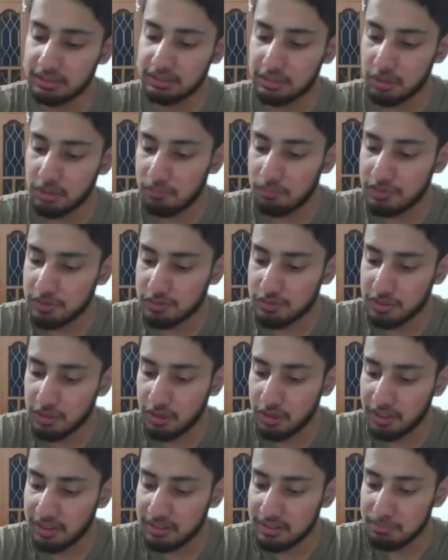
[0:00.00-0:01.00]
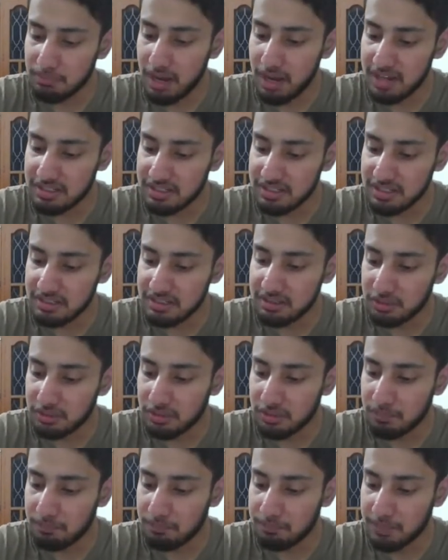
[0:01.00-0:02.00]
theorem which we call as Master's
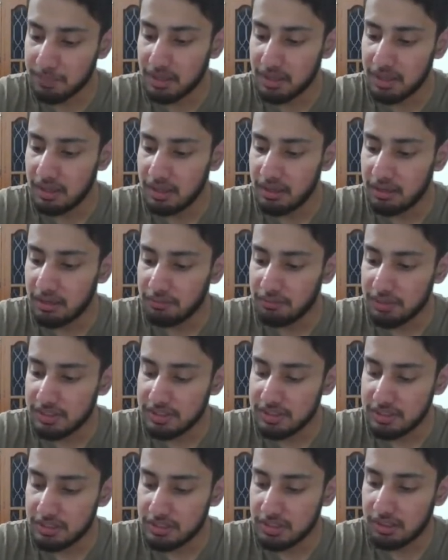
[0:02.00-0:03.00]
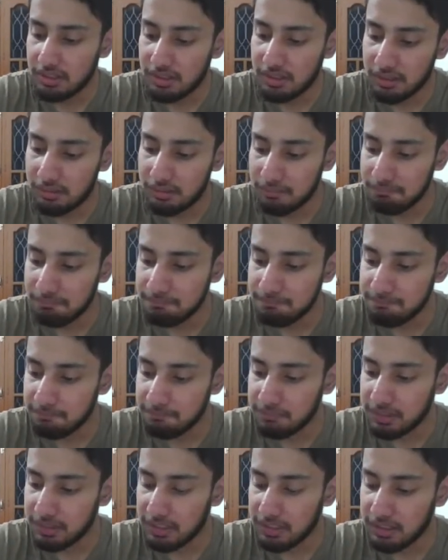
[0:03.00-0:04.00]
theorem, which
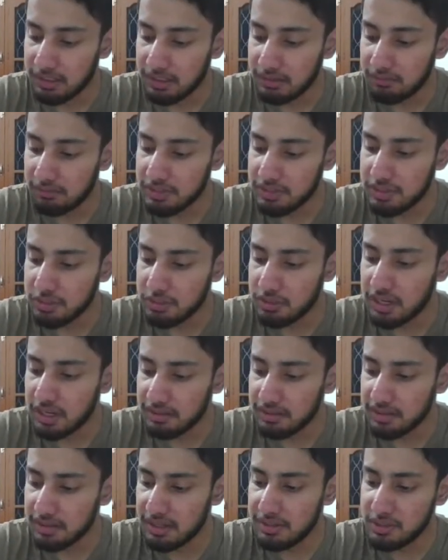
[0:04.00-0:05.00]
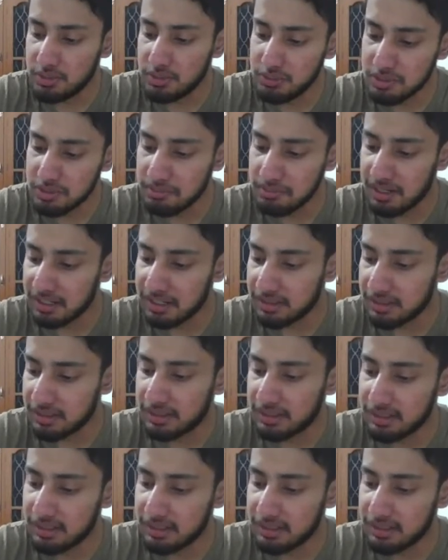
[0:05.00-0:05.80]
you guys can use, but